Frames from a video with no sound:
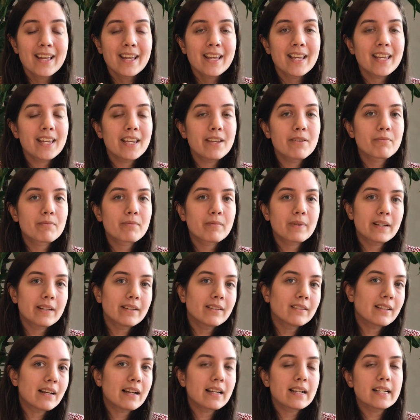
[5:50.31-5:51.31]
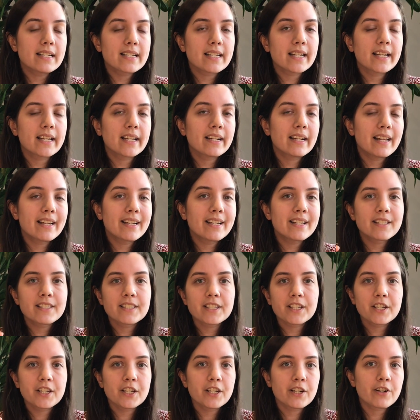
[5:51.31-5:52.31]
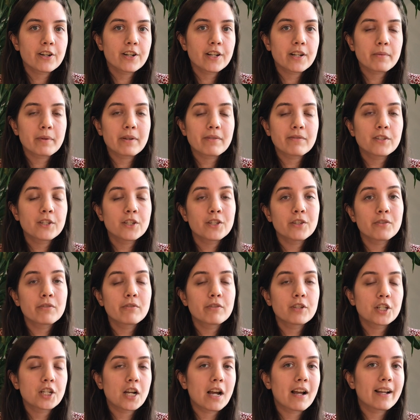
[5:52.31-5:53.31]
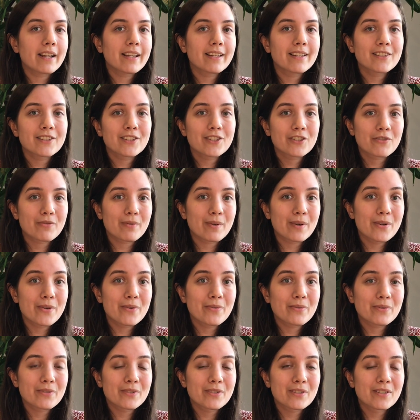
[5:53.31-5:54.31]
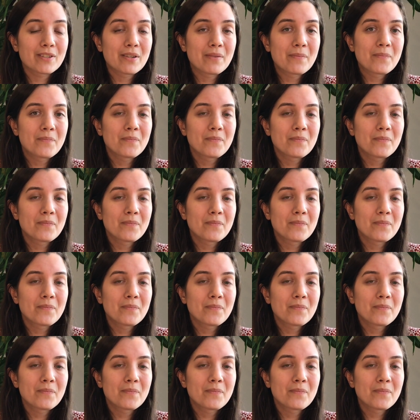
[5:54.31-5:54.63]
he realigned it, and he secured it with 2 giant screws.